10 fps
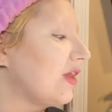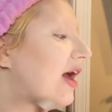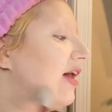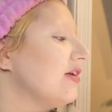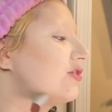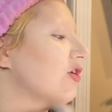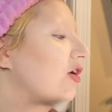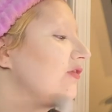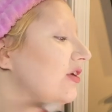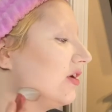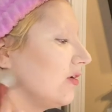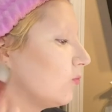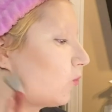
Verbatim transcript: Alice Garvey